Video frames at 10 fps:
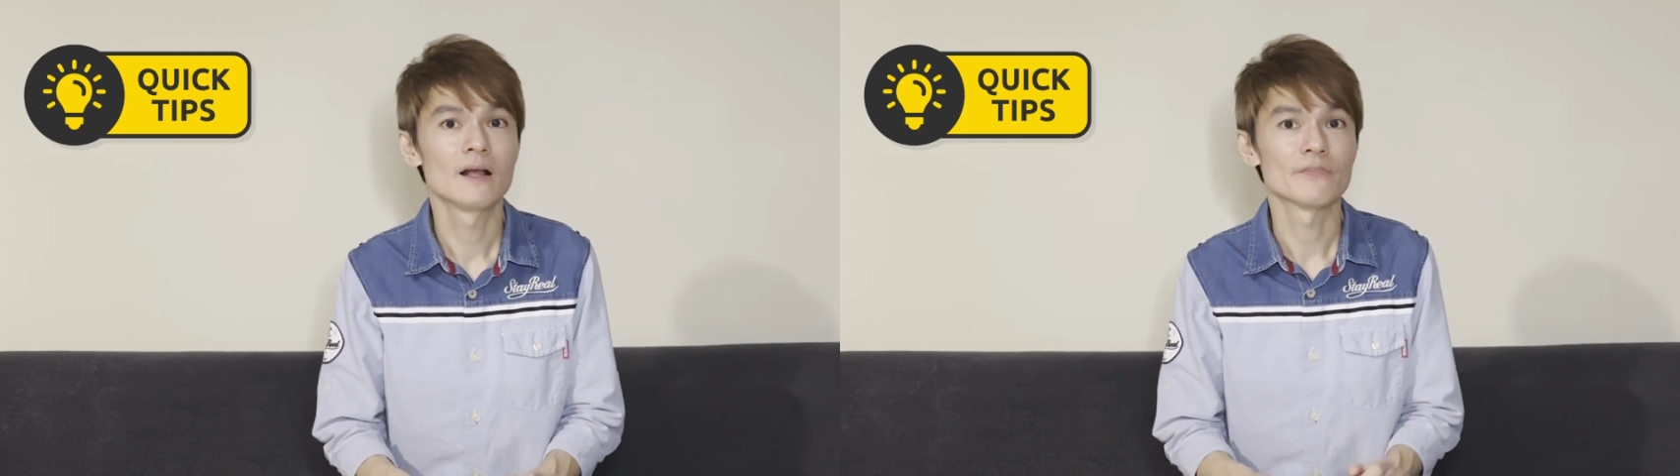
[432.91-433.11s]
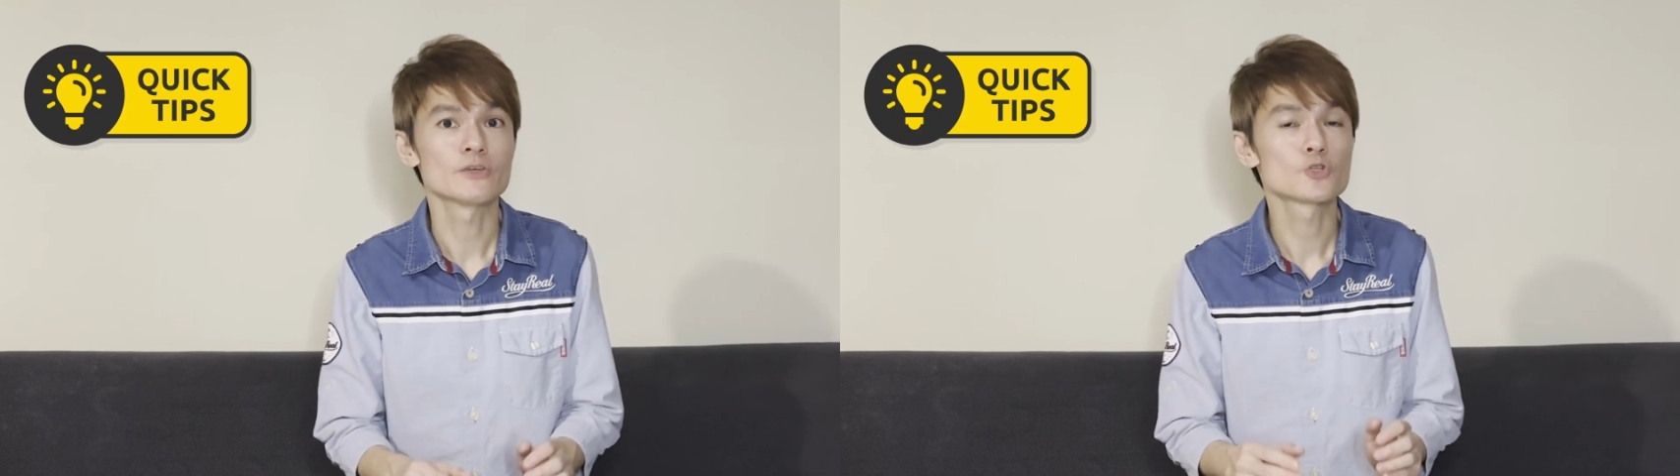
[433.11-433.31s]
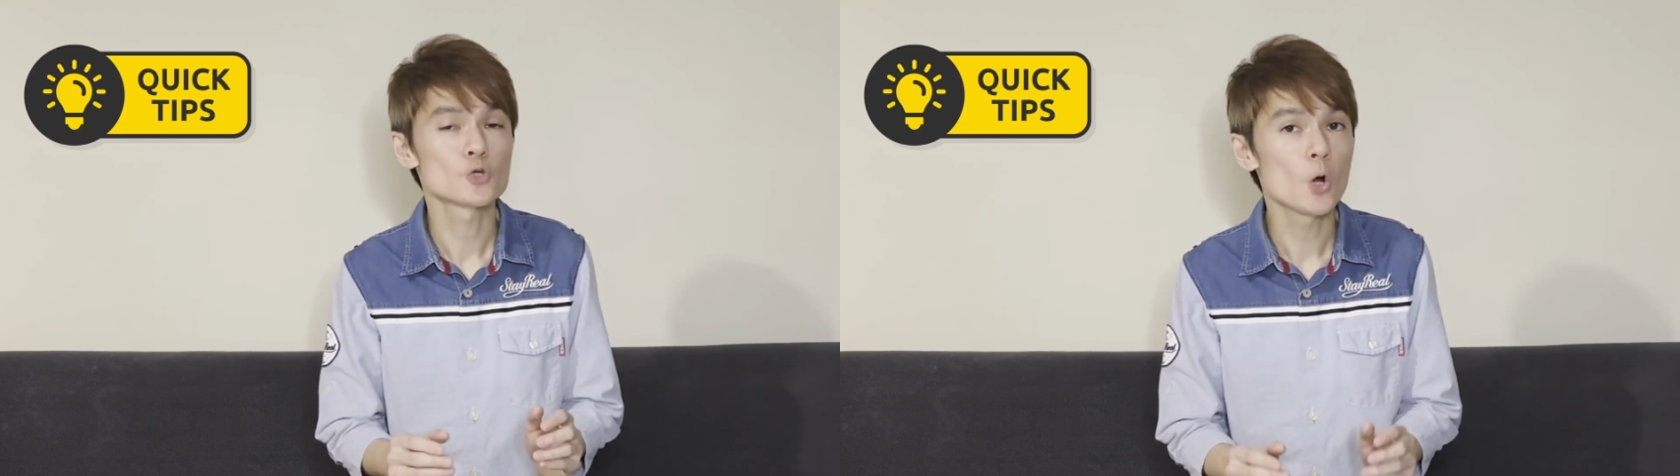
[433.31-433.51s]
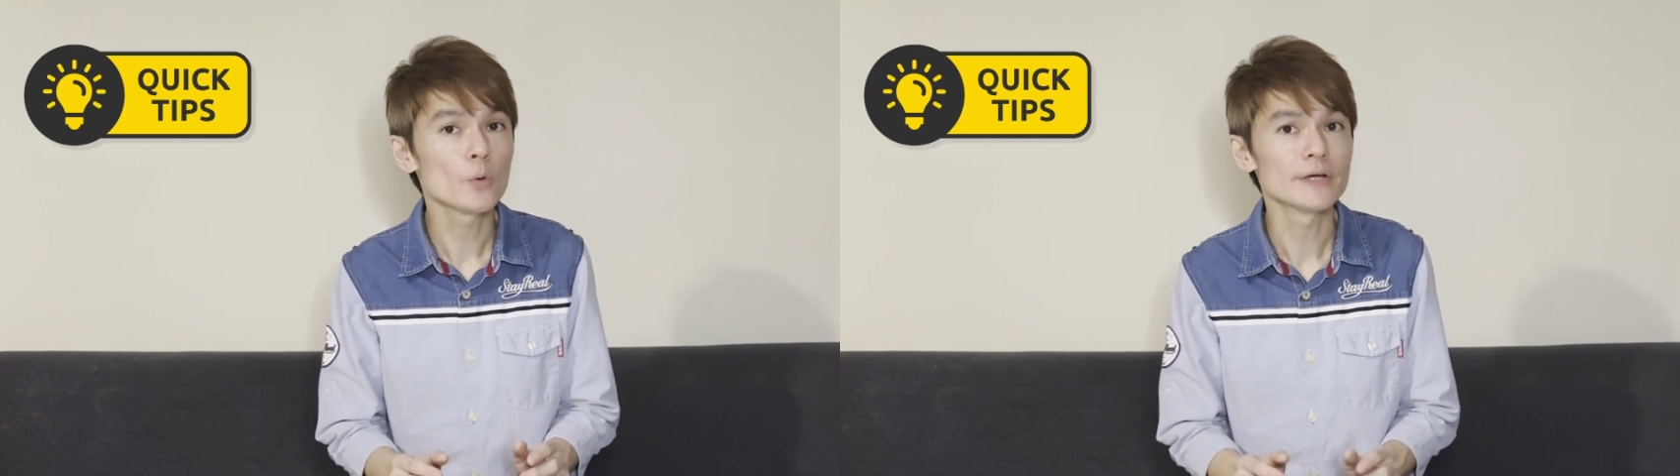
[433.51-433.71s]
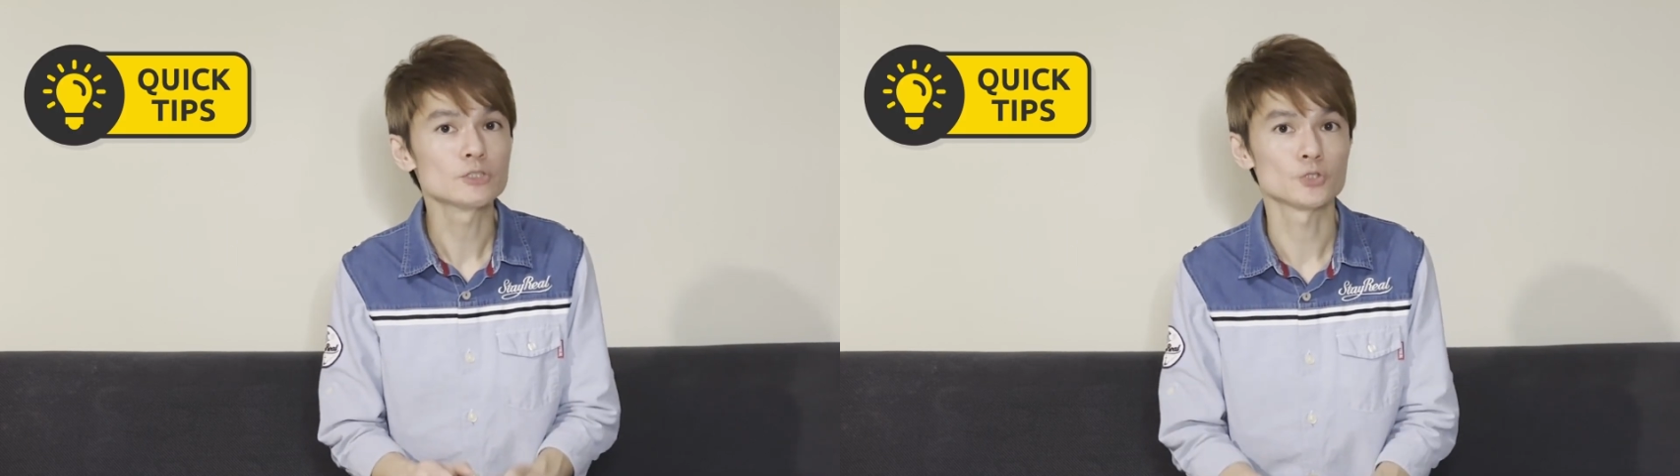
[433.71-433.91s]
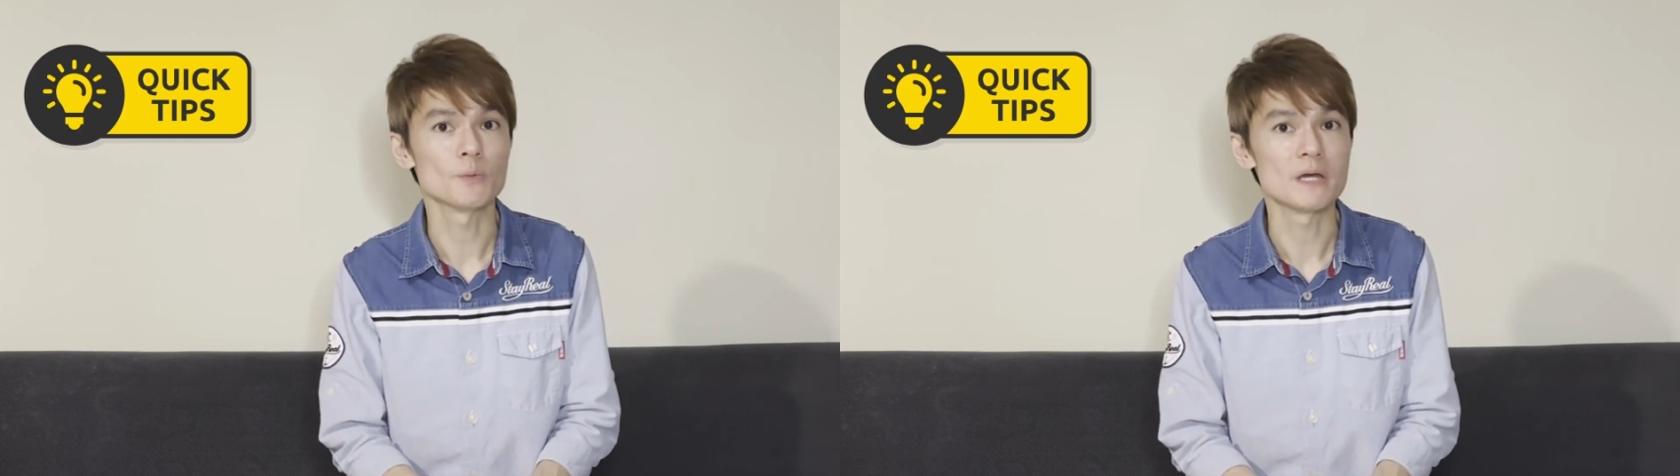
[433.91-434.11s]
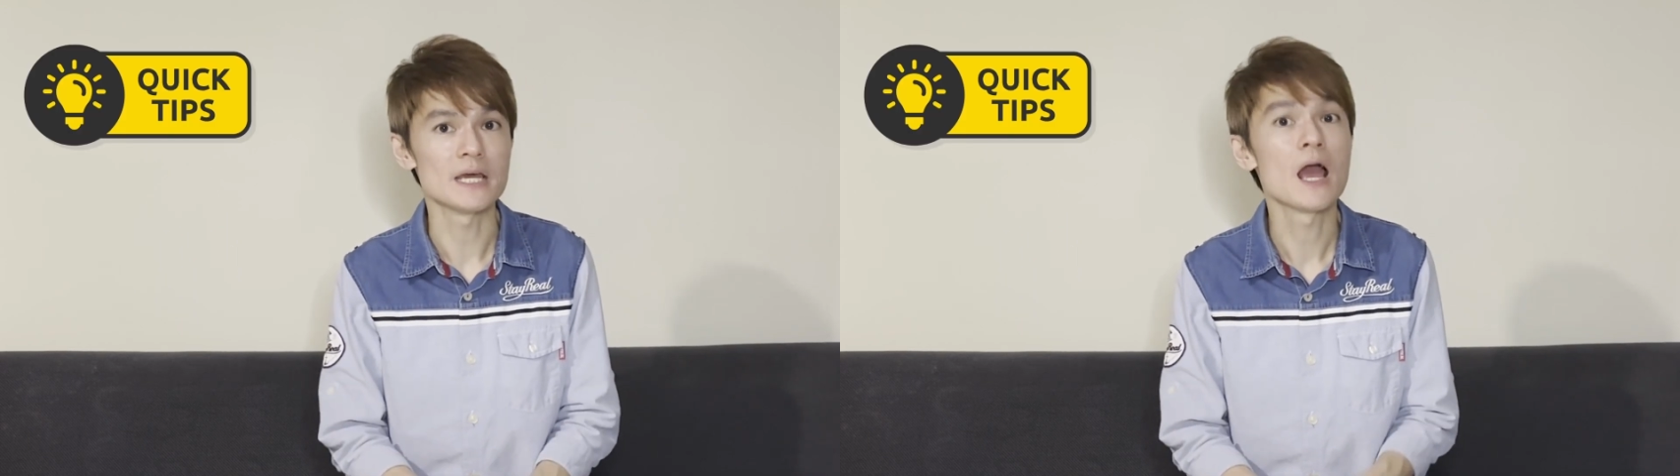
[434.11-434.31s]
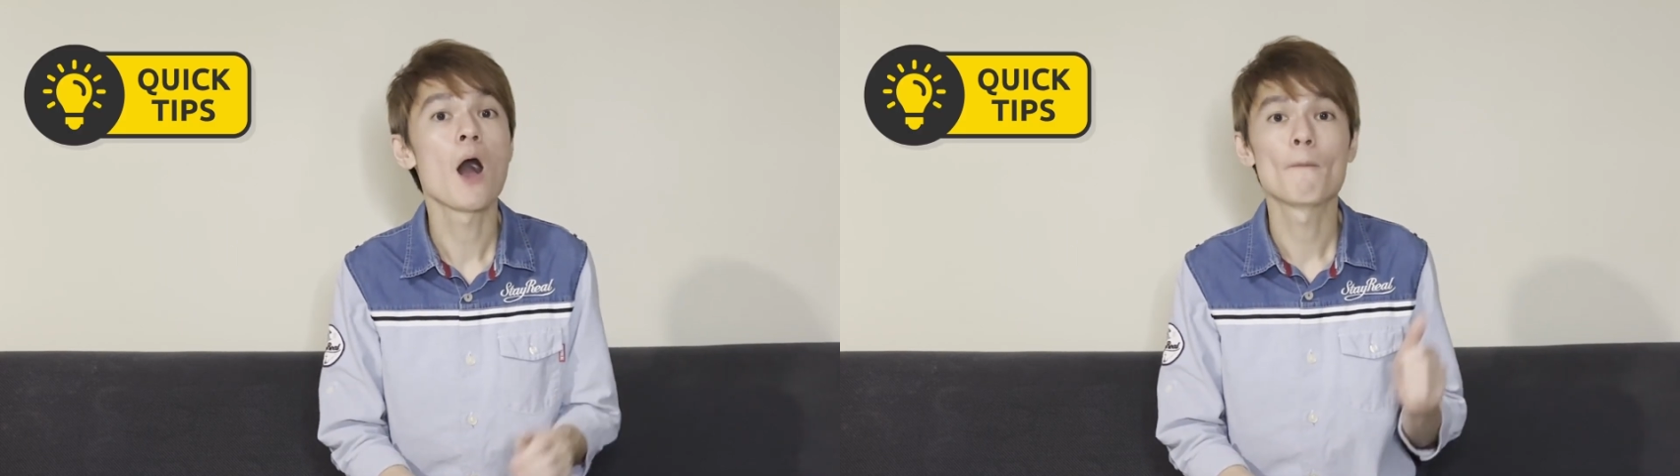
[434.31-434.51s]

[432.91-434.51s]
the story should be